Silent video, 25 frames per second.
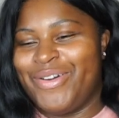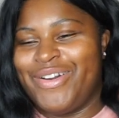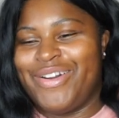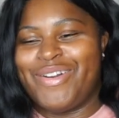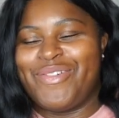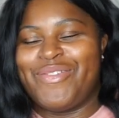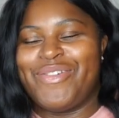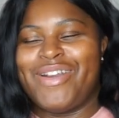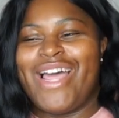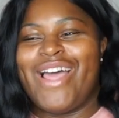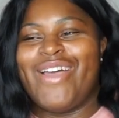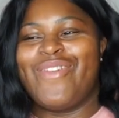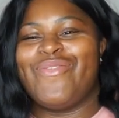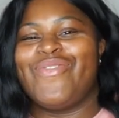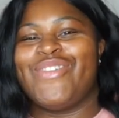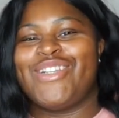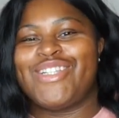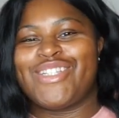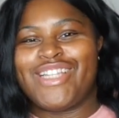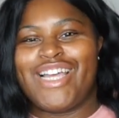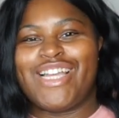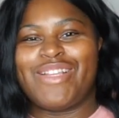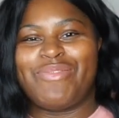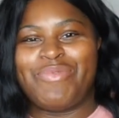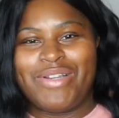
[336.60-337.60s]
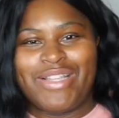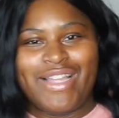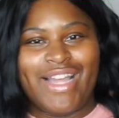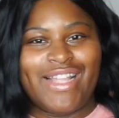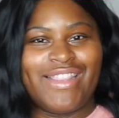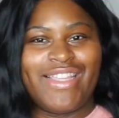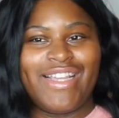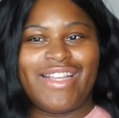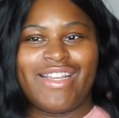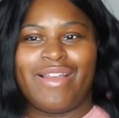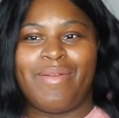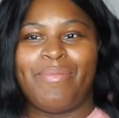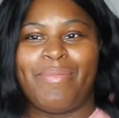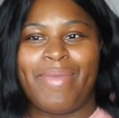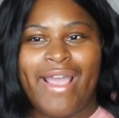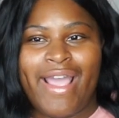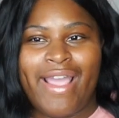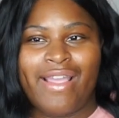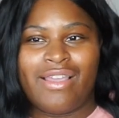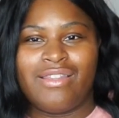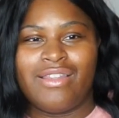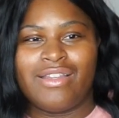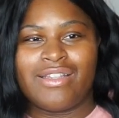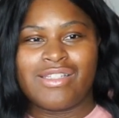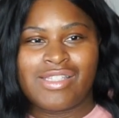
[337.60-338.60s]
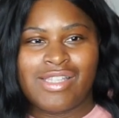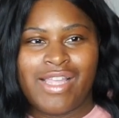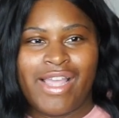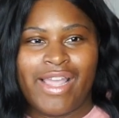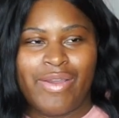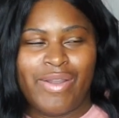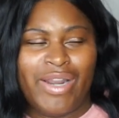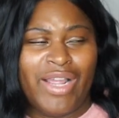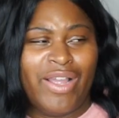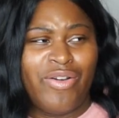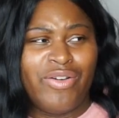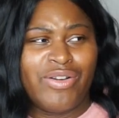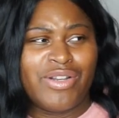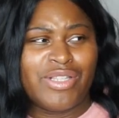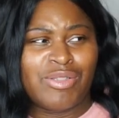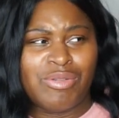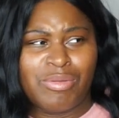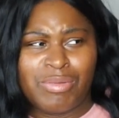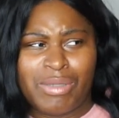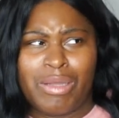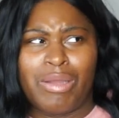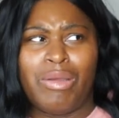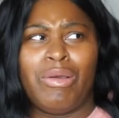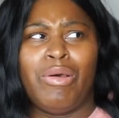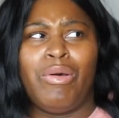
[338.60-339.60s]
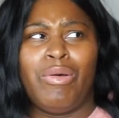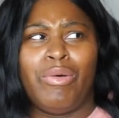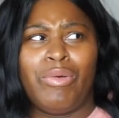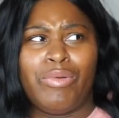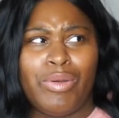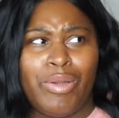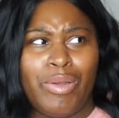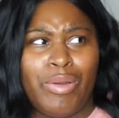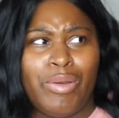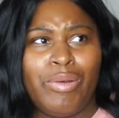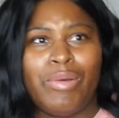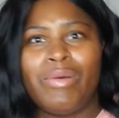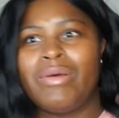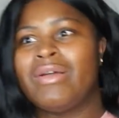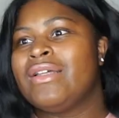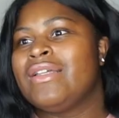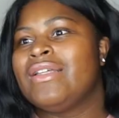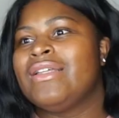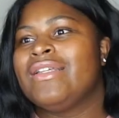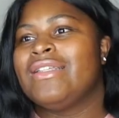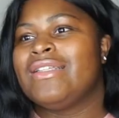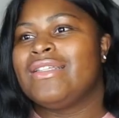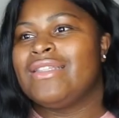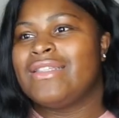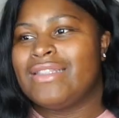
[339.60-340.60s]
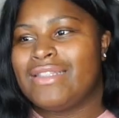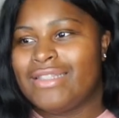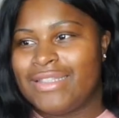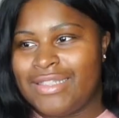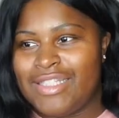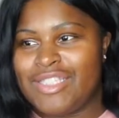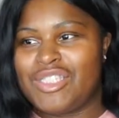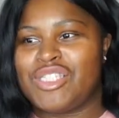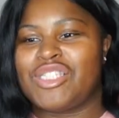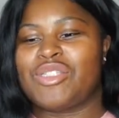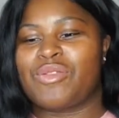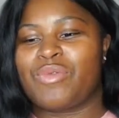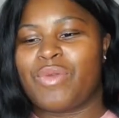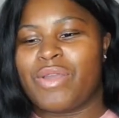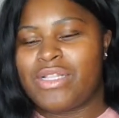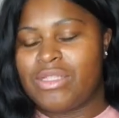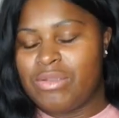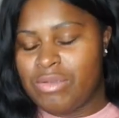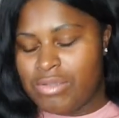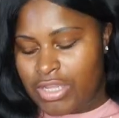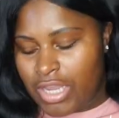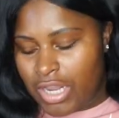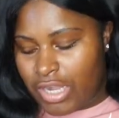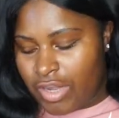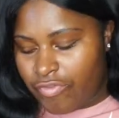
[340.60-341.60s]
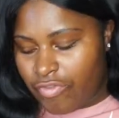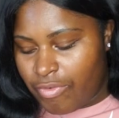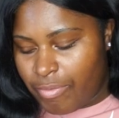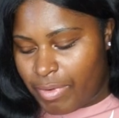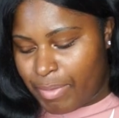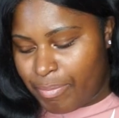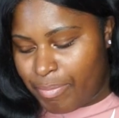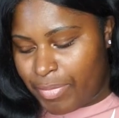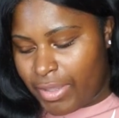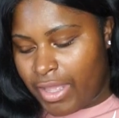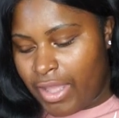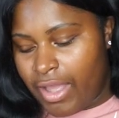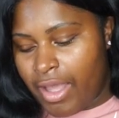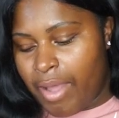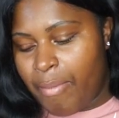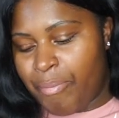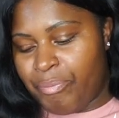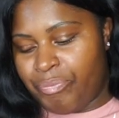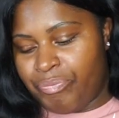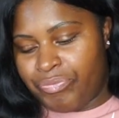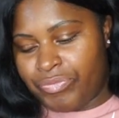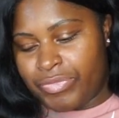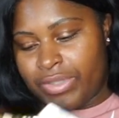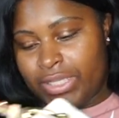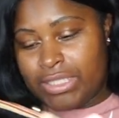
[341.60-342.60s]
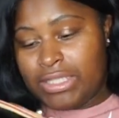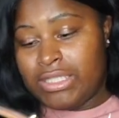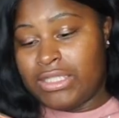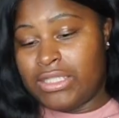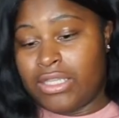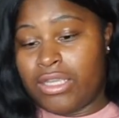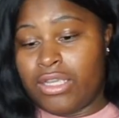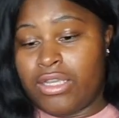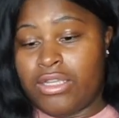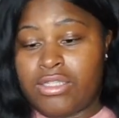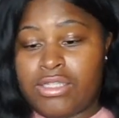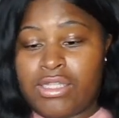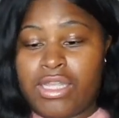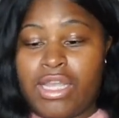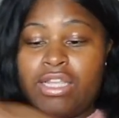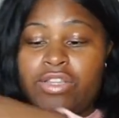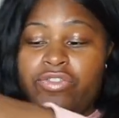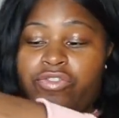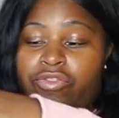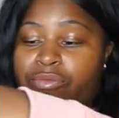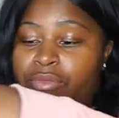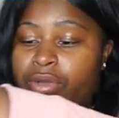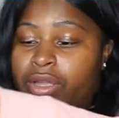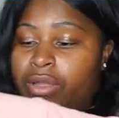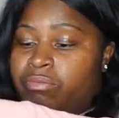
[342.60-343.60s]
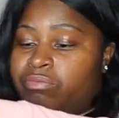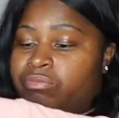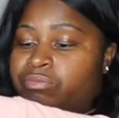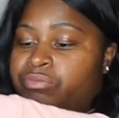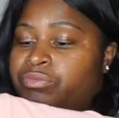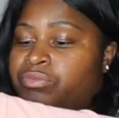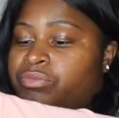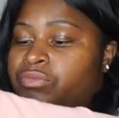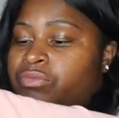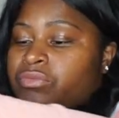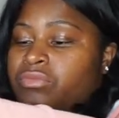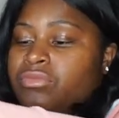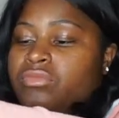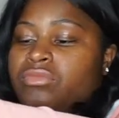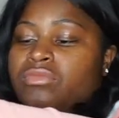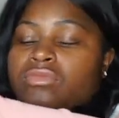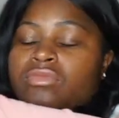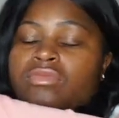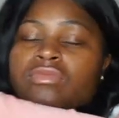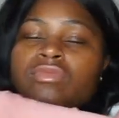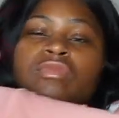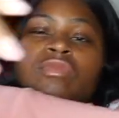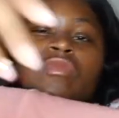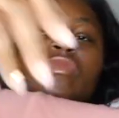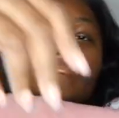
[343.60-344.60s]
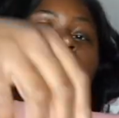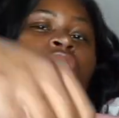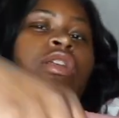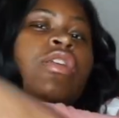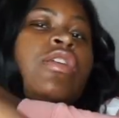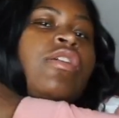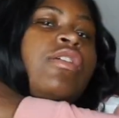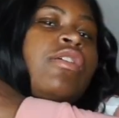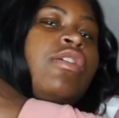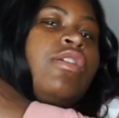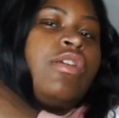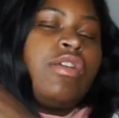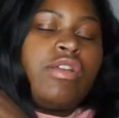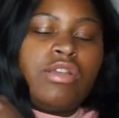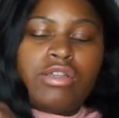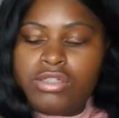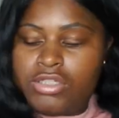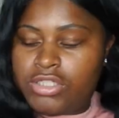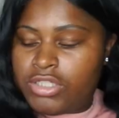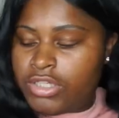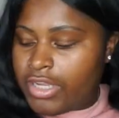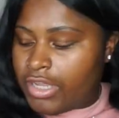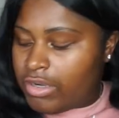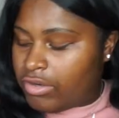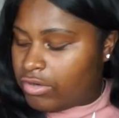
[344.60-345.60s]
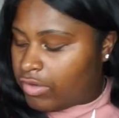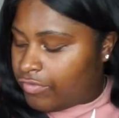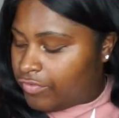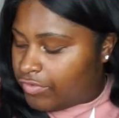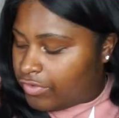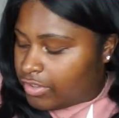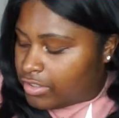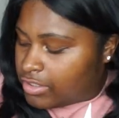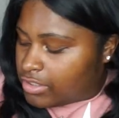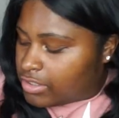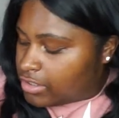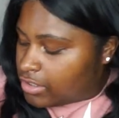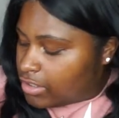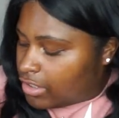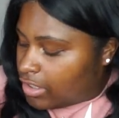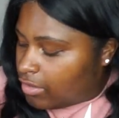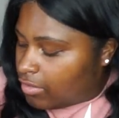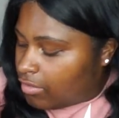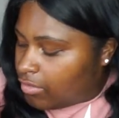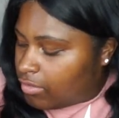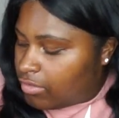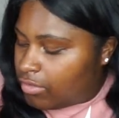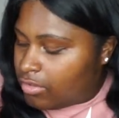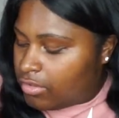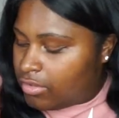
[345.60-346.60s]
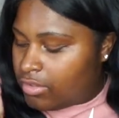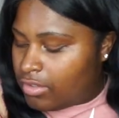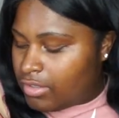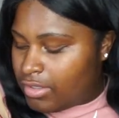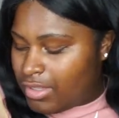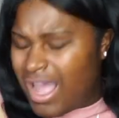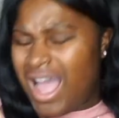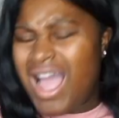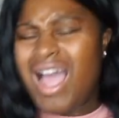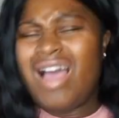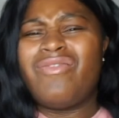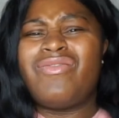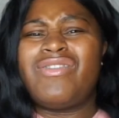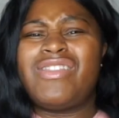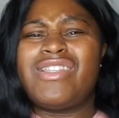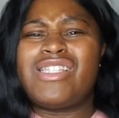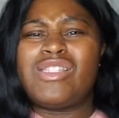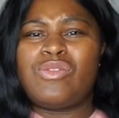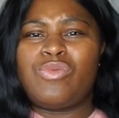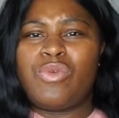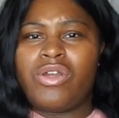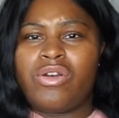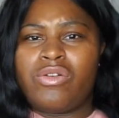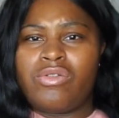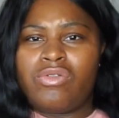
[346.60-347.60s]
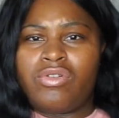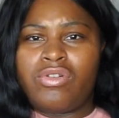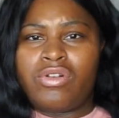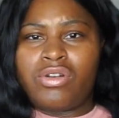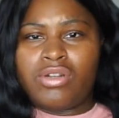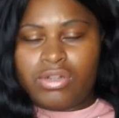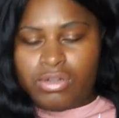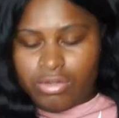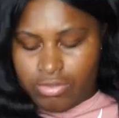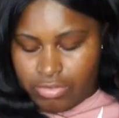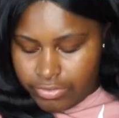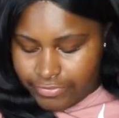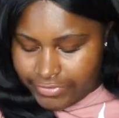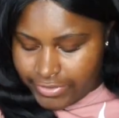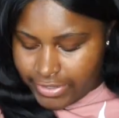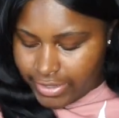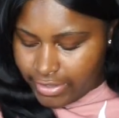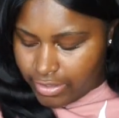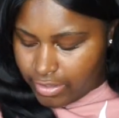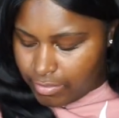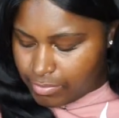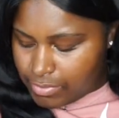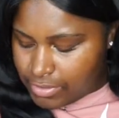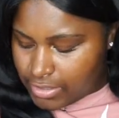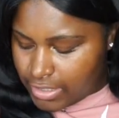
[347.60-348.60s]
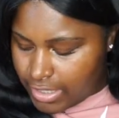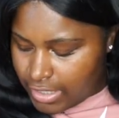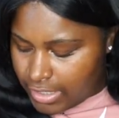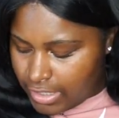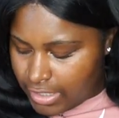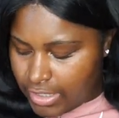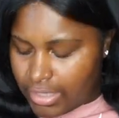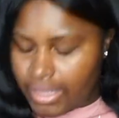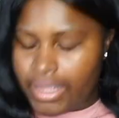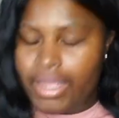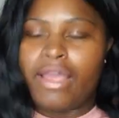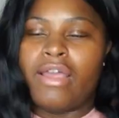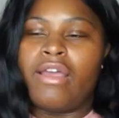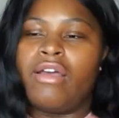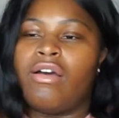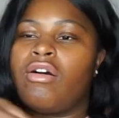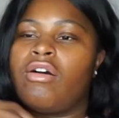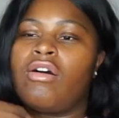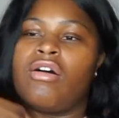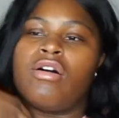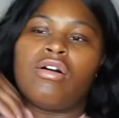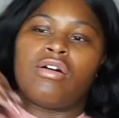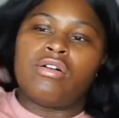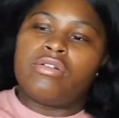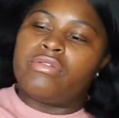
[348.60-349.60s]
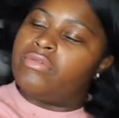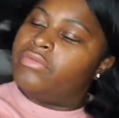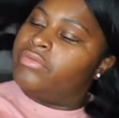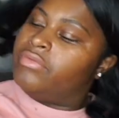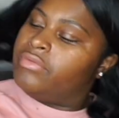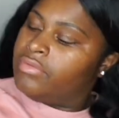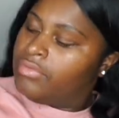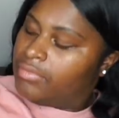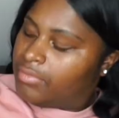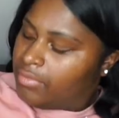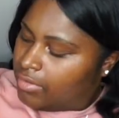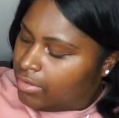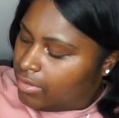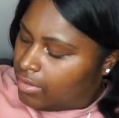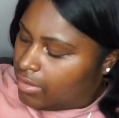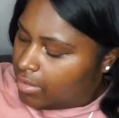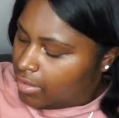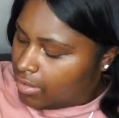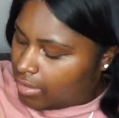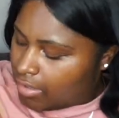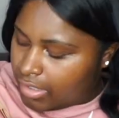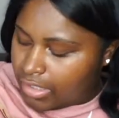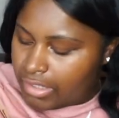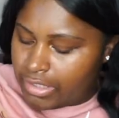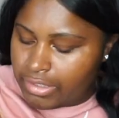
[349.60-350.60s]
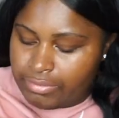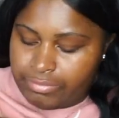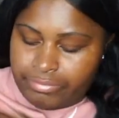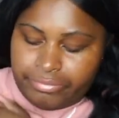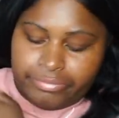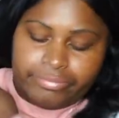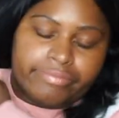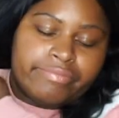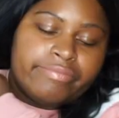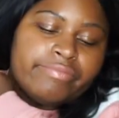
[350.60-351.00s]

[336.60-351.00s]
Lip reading: when I visualize what I think a bag looks like, and I go in the store, I'm like, oh no, this is way too tiny for me. But this is a good size for me. I can show you. I don't know if you can see. I have this sweater on. I don't know if that helps any at all. How